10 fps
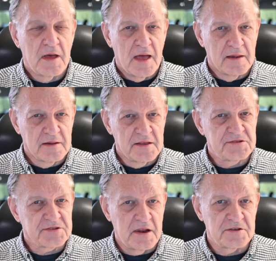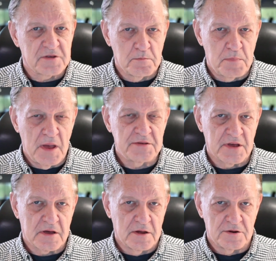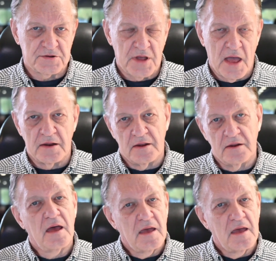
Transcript: and at least getting some basic understanding.